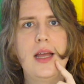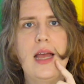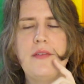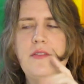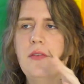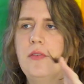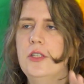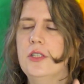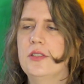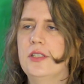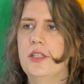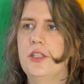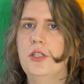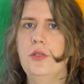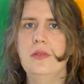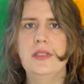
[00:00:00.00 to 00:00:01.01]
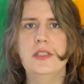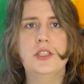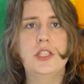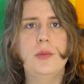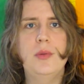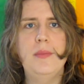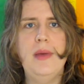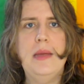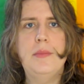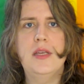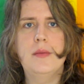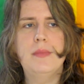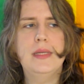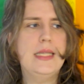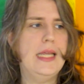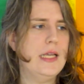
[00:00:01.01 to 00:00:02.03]
Have you ever looked at a cute little chubby baby
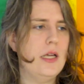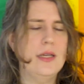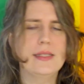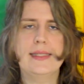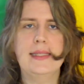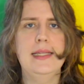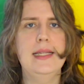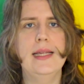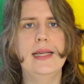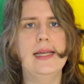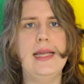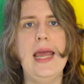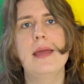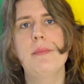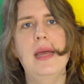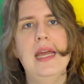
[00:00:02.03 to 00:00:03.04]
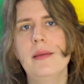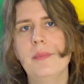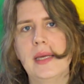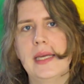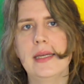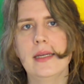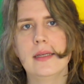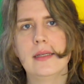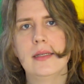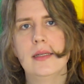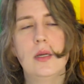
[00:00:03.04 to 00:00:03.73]
and been like, oh, it's clearly a gay baby?